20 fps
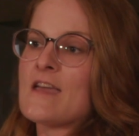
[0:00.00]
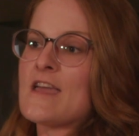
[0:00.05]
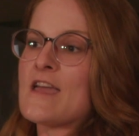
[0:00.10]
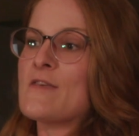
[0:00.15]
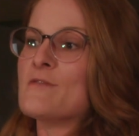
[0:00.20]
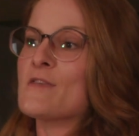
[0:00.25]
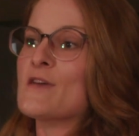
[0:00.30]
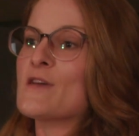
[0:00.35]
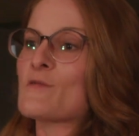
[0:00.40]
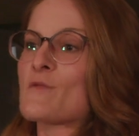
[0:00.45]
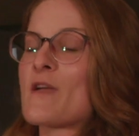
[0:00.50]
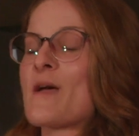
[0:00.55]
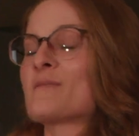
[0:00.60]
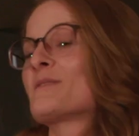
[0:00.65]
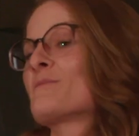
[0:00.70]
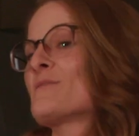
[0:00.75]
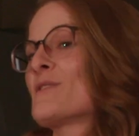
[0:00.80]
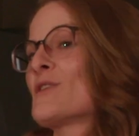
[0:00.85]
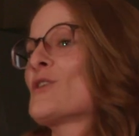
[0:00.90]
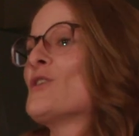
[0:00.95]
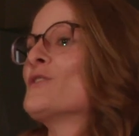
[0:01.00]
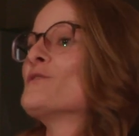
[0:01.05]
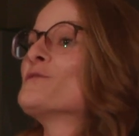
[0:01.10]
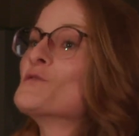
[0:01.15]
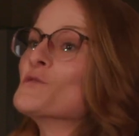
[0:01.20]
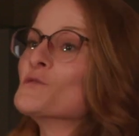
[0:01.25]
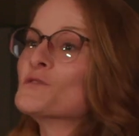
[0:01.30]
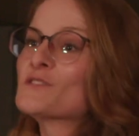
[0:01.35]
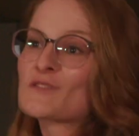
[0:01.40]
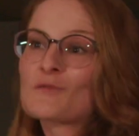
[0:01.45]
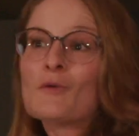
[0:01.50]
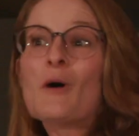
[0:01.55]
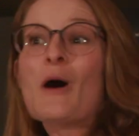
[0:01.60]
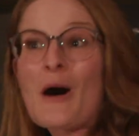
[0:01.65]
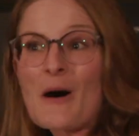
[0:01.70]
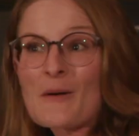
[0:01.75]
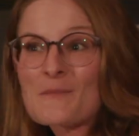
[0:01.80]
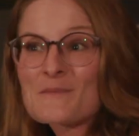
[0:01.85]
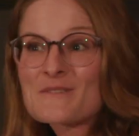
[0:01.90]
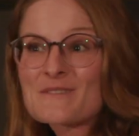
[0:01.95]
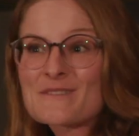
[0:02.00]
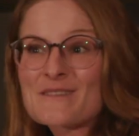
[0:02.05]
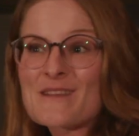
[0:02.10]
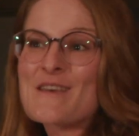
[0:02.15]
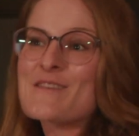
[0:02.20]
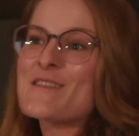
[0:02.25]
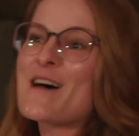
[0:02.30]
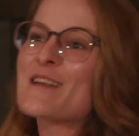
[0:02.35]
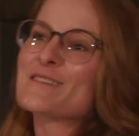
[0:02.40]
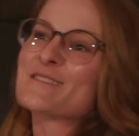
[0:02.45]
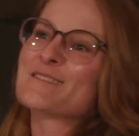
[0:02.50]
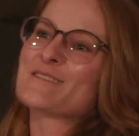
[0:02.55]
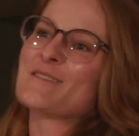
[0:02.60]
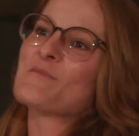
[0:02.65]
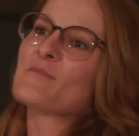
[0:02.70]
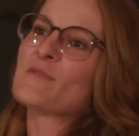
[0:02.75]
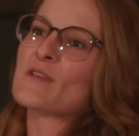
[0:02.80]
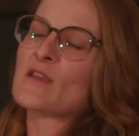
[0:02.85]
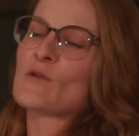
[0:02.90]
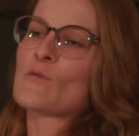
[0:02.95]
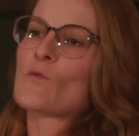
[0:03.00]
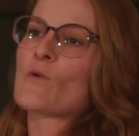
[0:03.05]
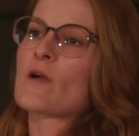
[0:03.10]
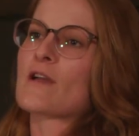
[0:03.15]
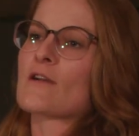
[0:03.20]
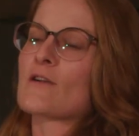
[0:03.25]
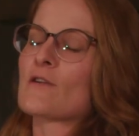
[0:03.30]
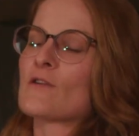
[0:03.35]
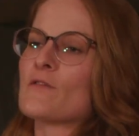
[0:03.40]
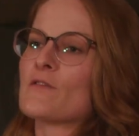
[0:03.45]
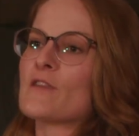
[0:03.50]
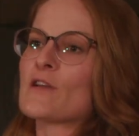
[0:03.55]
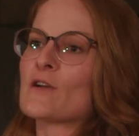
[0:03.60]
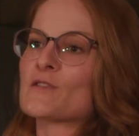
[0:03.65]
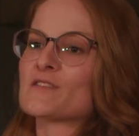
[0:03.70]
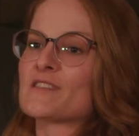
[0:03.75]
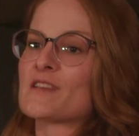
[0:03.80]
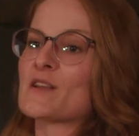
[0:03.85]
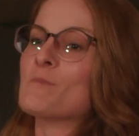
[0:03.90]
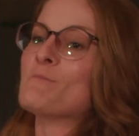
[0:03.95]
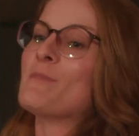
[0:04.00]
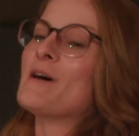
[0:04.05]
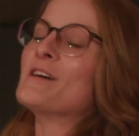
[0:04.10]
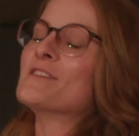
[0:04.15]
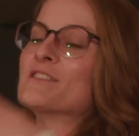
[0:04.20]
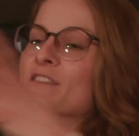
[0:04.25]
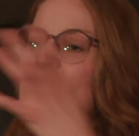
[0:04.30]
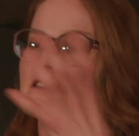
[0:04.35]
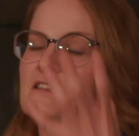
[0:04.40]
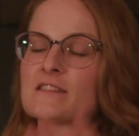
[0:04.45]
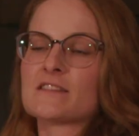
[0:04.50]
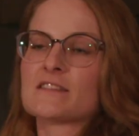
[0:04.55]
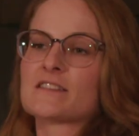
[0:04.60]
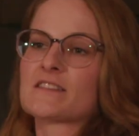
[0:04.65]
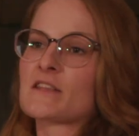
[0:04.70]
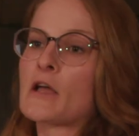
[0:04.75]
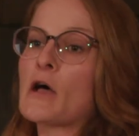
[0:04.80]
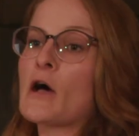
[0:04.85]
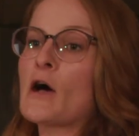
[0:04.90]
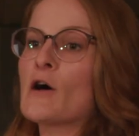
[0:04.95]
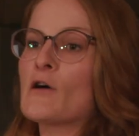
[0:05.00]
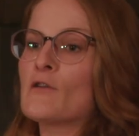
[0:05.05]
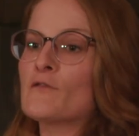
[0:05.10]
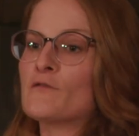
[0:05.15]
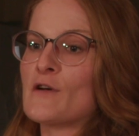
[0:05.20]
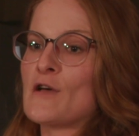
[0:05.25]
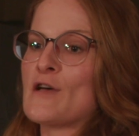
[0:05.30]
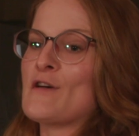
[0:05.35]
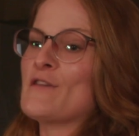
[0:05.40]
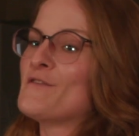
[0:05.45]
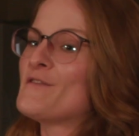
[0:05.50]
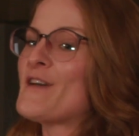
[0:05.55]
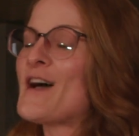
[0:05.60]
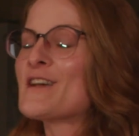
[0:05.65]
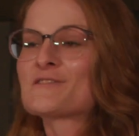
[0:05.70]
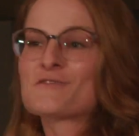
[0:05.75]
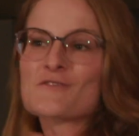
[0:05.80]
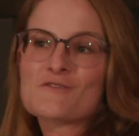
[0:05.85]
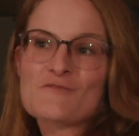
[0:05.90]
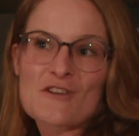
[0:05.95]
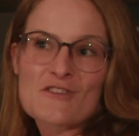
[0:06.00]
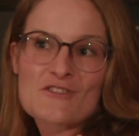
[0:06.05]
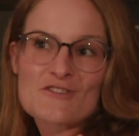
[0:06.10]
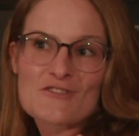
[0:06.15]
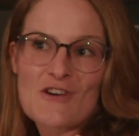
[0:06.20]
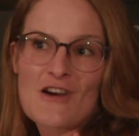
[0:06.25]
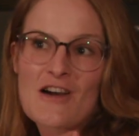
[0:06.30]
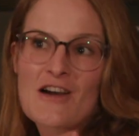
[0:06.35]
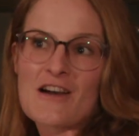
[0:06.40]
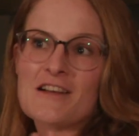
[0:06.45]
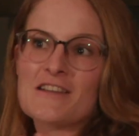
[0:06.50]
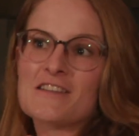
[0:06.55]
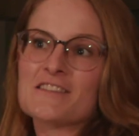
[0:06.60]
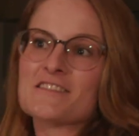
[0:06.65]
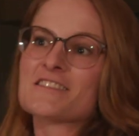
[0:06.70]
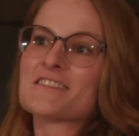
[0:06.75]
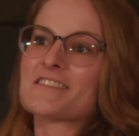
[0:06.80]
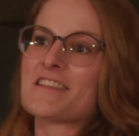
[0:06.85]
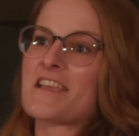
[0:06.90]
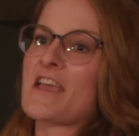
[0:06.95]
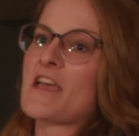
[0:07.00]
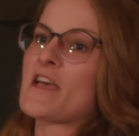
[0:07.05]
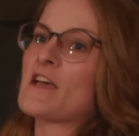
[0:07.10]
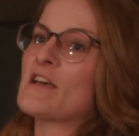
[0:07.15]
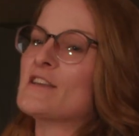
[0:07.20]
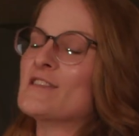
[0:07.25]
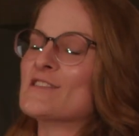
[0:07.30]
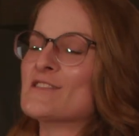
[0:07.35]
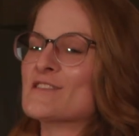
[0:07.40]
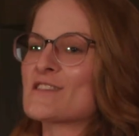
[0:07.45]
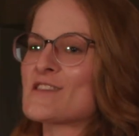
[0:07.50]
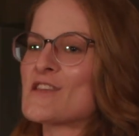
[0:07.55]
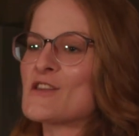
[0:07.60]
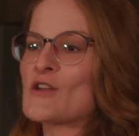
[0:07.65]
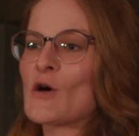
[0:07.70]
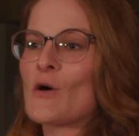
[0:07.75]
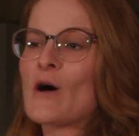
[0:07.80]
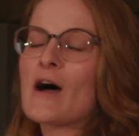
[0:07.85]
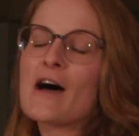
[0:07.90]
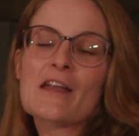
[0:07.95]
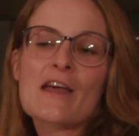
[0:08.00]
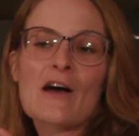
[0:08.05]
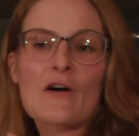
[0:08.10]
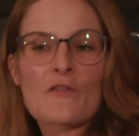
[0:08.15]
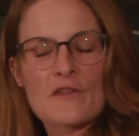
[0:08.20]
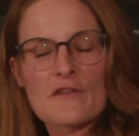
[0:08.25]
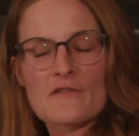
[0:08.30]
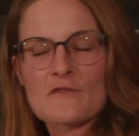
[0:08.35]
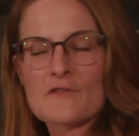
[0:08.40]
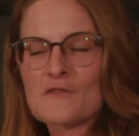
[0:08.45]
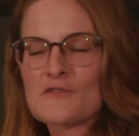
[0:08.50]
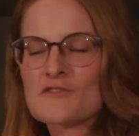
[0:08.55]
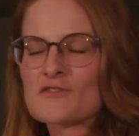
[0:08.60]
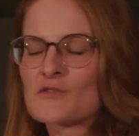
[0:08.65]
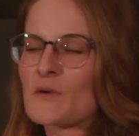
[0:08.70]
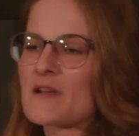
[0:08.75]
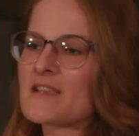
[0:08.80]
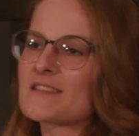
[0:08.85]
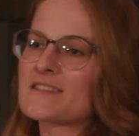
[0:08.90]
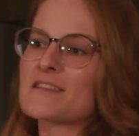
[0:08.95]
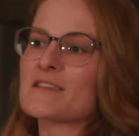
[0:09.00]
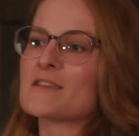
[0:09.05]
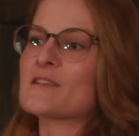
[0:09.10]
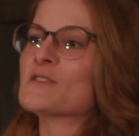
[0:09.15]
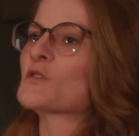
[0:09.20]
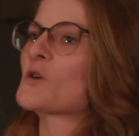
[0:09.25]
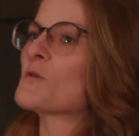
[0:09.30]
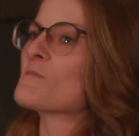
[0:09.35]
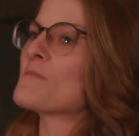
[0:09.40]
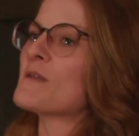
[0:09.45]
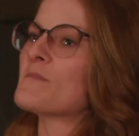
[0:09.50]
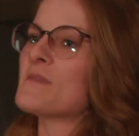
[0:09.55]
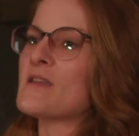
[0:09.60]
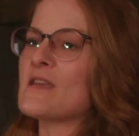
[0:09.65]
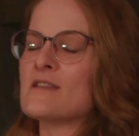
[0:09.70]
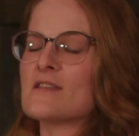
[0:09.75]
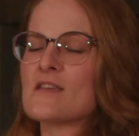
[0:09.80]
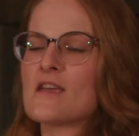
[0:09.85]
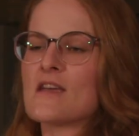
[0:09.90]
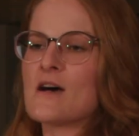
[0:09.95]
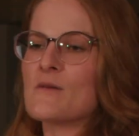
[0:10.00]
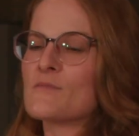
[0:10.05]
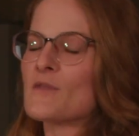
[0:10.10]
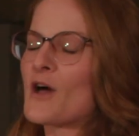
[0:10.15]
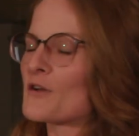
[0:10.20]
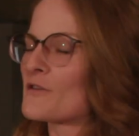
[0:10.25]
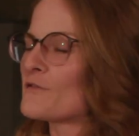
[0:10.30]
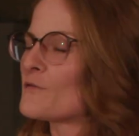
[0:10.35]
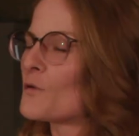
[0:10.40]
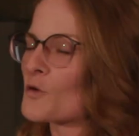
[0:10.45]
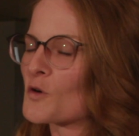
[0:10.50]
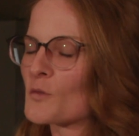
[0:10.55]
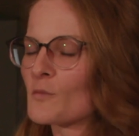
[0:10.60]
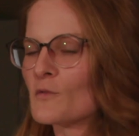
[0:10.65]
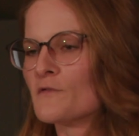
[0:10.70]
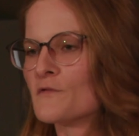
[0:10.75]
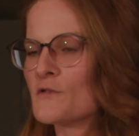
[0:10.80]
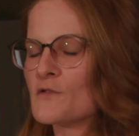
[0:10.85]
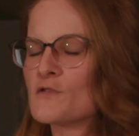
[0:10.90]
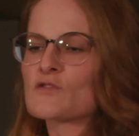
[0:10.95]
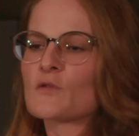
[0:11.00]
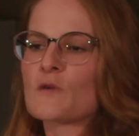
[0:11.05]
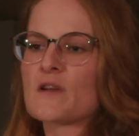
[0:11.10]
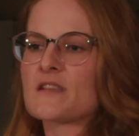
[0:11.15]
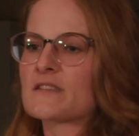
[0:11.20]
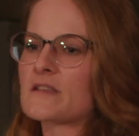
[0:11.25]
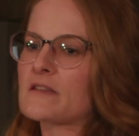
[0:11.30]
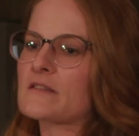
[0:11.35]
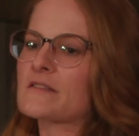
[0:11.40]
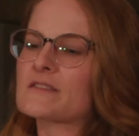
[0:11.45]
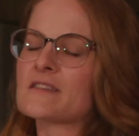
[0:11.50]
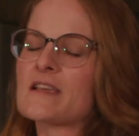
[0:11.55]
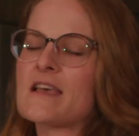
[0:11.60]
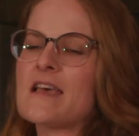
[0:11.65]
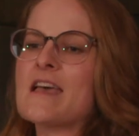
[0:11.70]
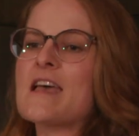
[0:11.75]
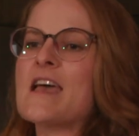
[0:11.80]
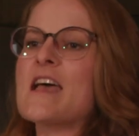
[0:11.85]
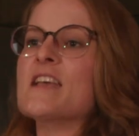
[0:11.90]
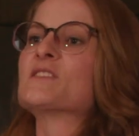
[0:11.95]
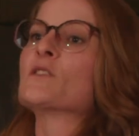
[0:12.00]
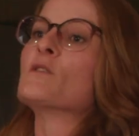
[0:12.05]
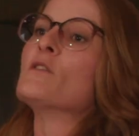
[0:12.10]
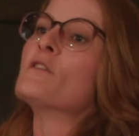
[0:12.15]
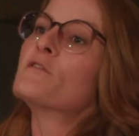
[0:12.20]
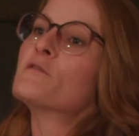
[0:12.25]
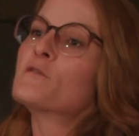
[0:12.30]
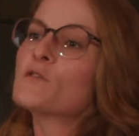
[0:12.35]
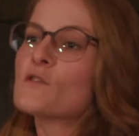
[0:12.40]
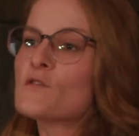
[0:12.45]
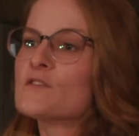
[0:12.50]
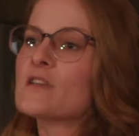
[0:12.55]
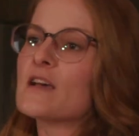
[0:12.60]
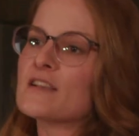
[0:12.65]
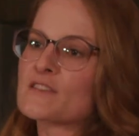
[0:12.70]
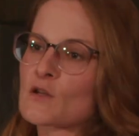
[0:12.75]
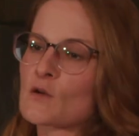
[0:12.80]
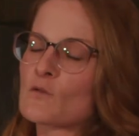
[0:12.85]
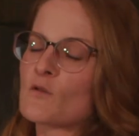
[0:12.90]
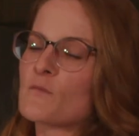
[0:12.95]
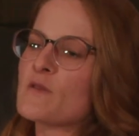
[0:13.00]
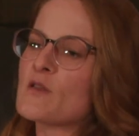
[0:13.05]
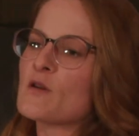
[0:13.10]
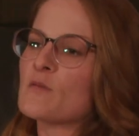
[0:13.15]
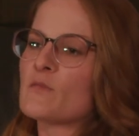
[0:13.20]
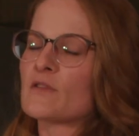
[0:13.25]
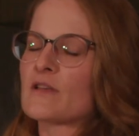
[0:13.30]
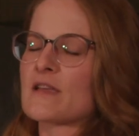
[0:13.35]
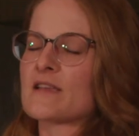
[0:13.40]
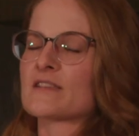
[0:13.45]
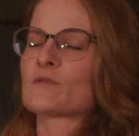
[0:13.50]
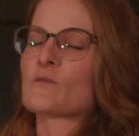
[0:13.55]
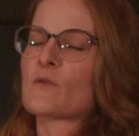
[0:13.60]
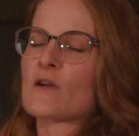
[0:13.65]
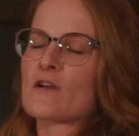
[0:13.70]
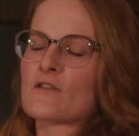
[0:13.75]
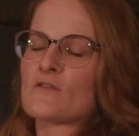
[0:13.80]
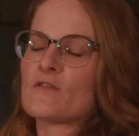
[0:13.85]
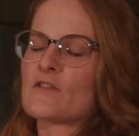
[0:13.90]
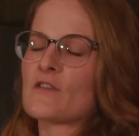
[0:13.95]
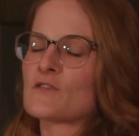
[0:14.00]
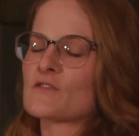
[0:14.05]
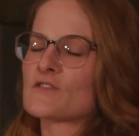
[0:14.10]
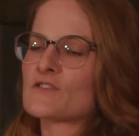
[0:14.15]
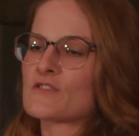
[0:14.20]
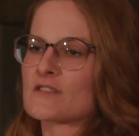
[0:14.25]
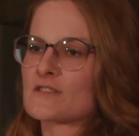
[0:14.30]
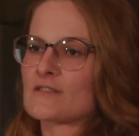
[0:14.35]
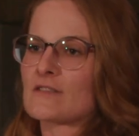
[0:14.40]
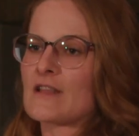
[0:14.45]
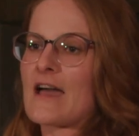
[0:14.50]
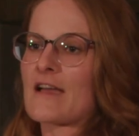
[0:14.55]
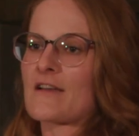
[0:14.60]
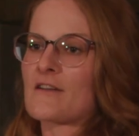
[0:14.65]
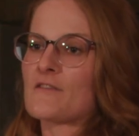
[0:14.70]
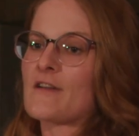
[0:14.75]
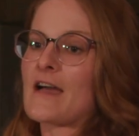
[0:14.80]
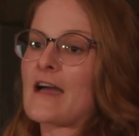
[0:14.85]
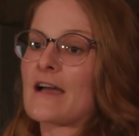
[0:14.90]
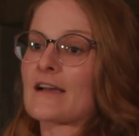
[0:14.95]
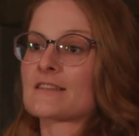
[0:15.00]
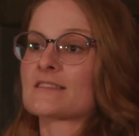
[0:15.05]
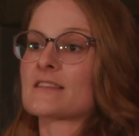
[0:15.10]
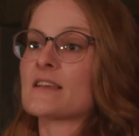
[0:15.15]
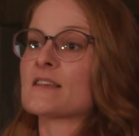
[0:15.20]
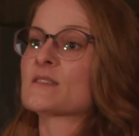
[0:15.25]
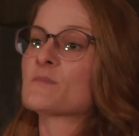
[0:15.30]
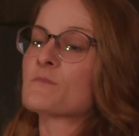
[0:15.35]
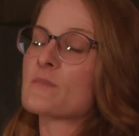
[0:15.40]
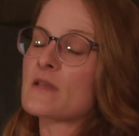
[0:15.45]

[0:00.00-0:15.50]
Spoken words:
And then we have something called food swamps, and that is something where there's an abundance of fast food restaurants and unhealthy food choices, or maybe not affordable food choices. And so a food desert would be a place where there's just lack of access,